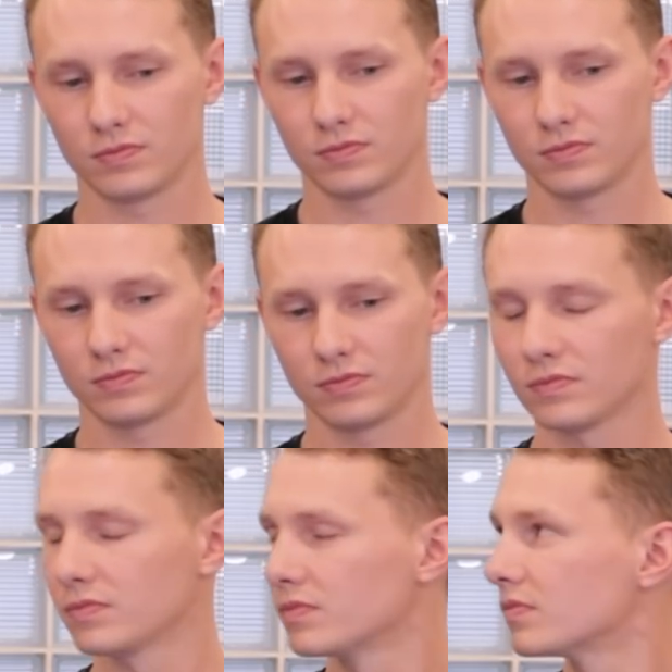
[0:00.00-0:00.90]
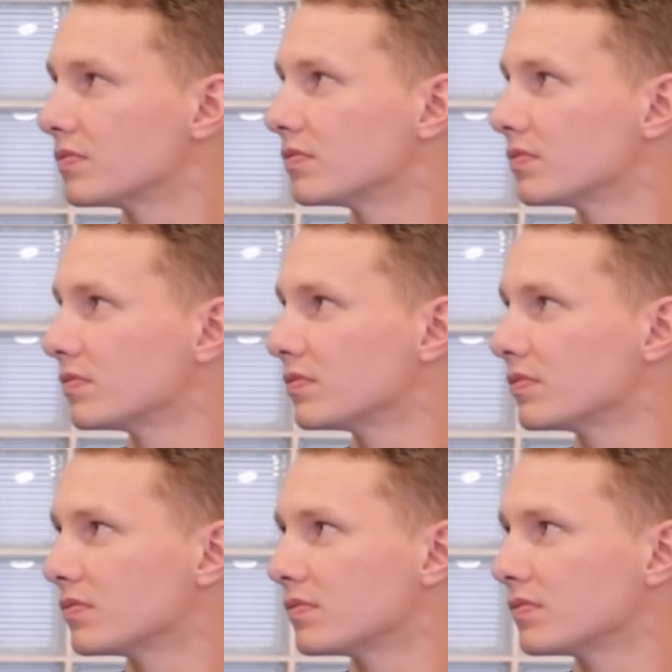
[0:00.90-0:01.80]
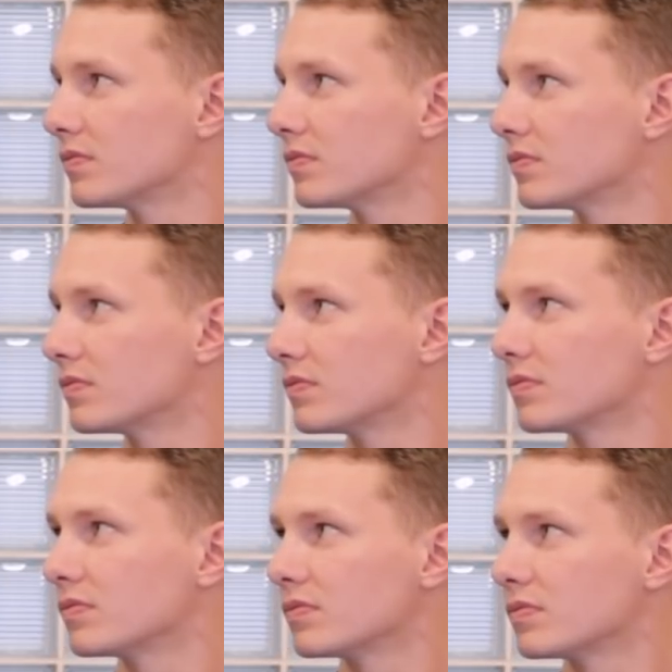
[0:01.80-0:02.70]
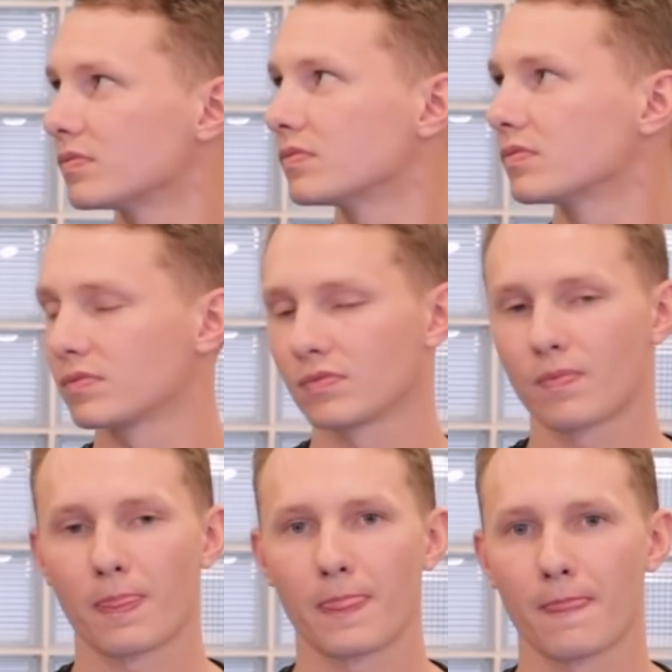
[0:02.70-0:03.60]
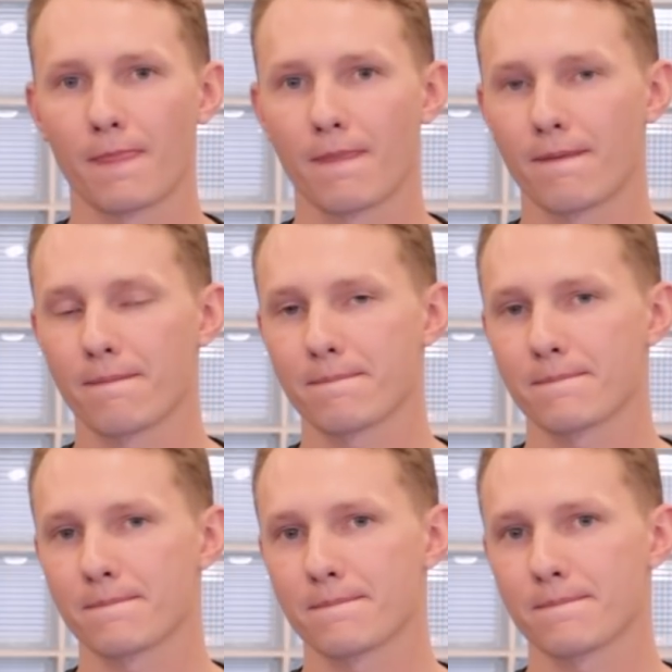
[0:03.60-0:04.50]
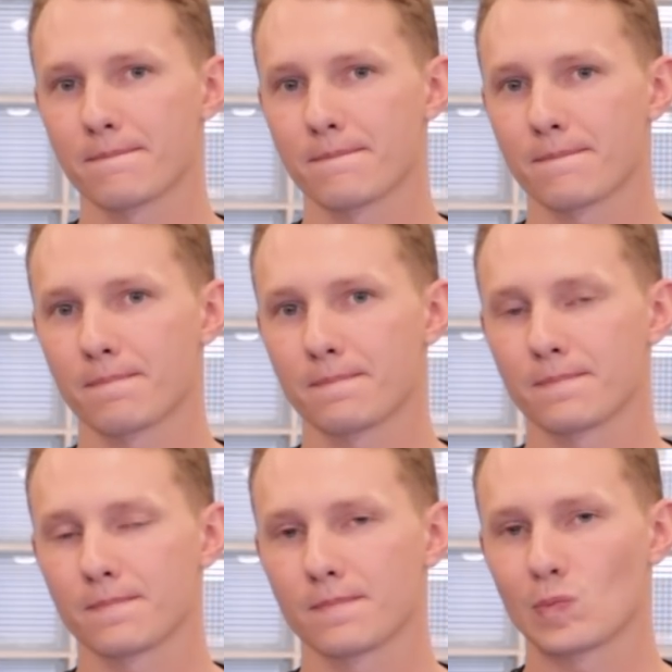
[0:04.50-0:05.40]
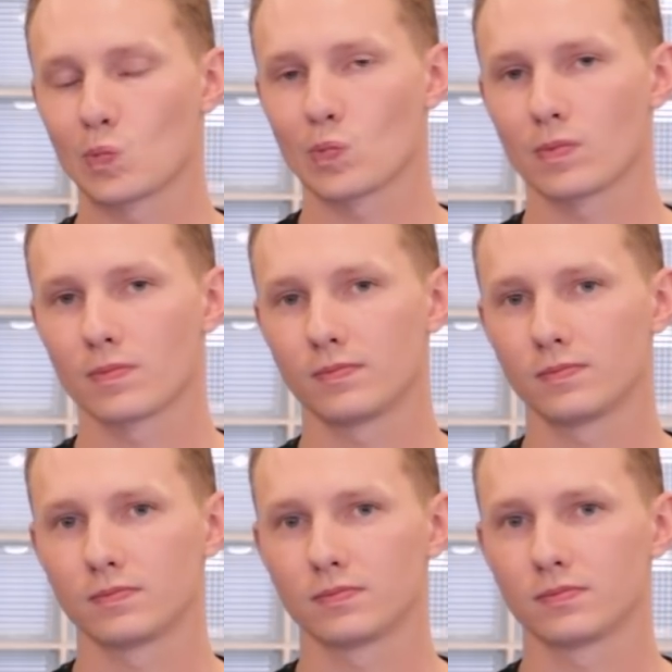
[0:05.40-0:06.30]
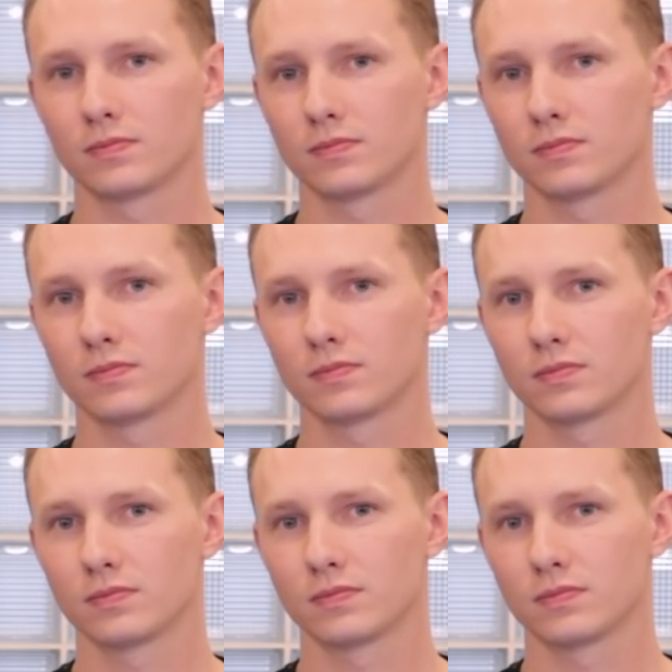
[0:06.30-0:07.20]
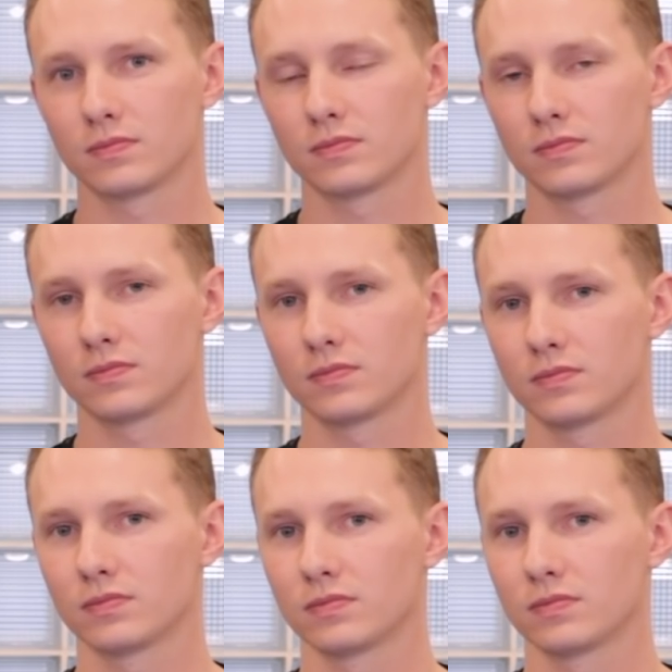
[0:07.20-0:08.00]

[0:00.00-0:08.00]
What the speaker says: [no speech]